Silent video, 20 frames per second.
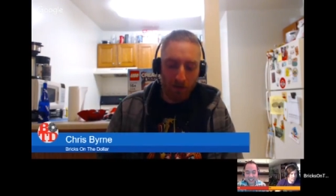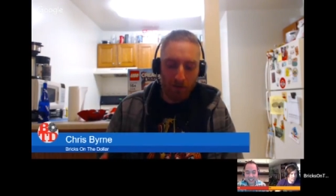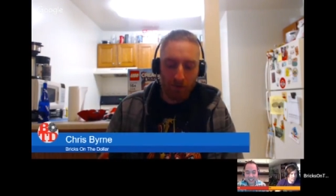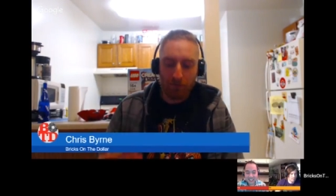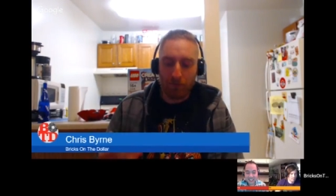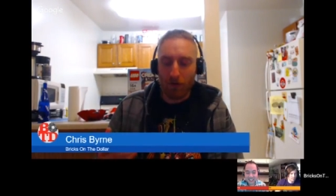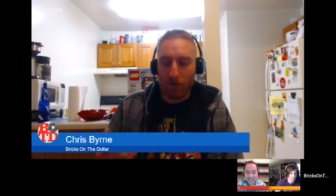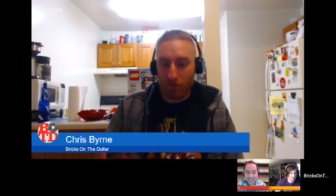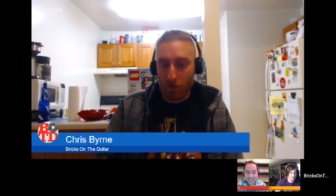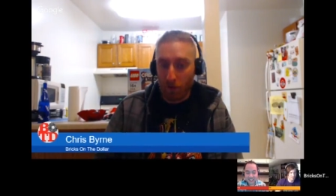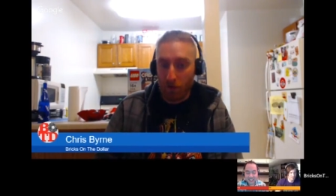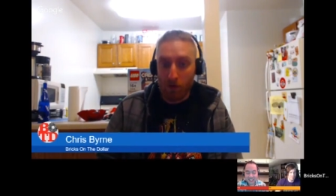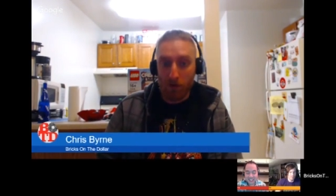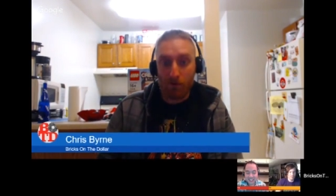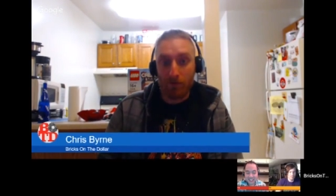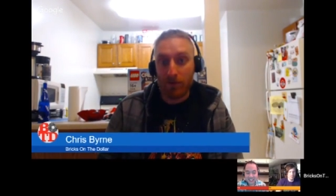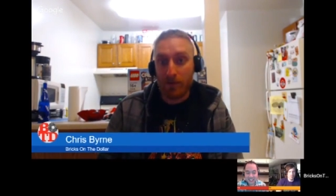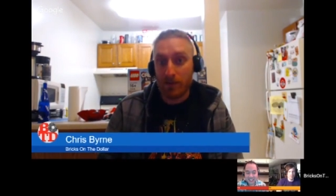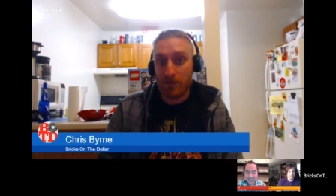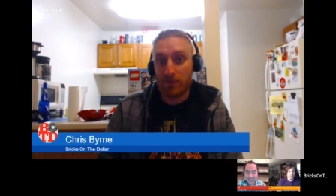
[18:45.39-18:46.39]
of all of
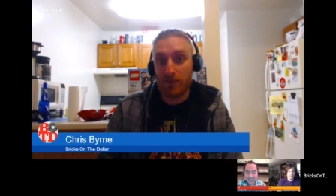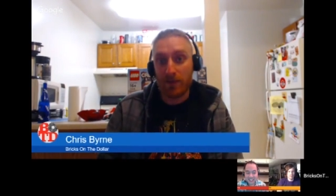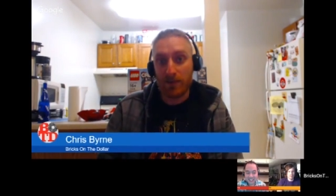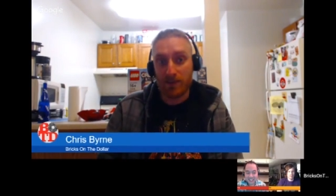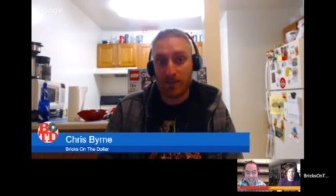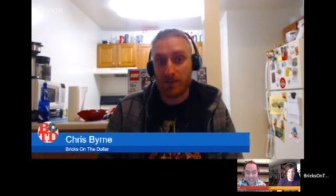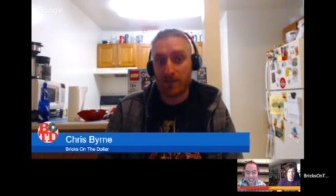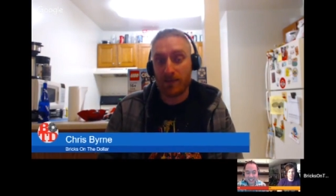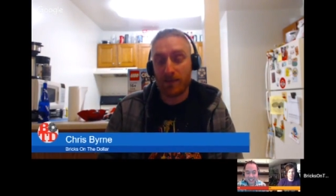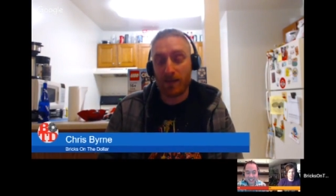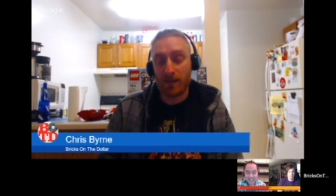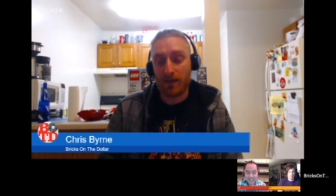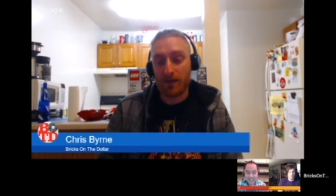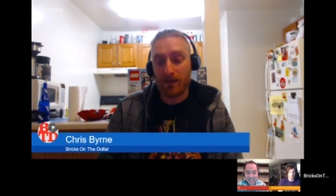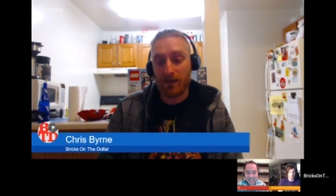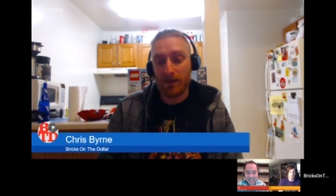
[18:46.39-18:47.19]
these pieces that I need